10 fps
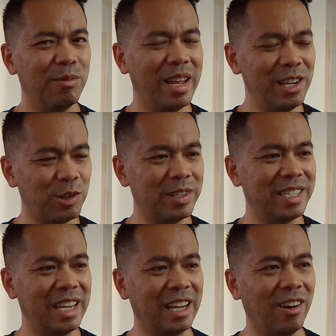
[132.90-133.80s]

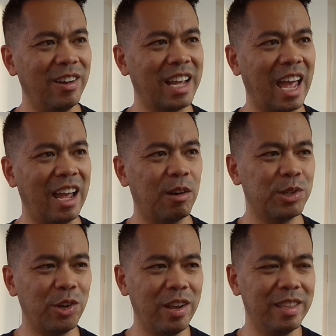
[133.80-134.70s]
Interesting. Okay, I'll
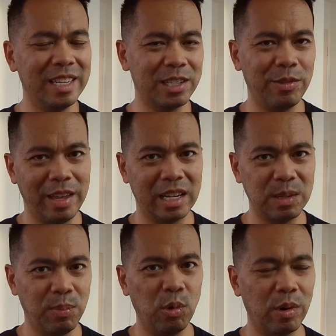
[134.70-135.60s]
show you this on the
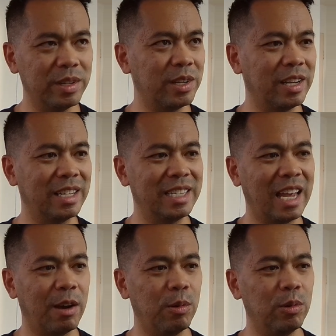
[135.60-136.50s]
Explorer so you can see
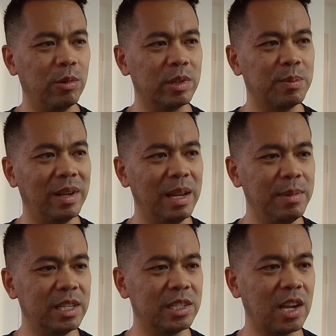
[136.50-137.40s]
how it all looks. But let
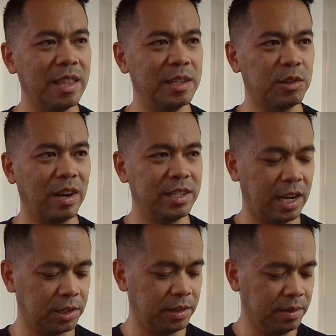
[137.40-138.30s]
me just sign this
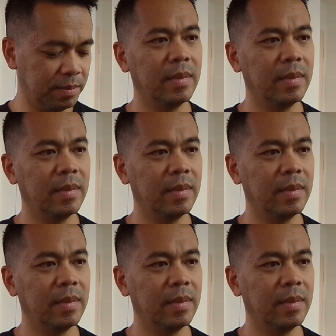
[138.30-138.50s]
transaction.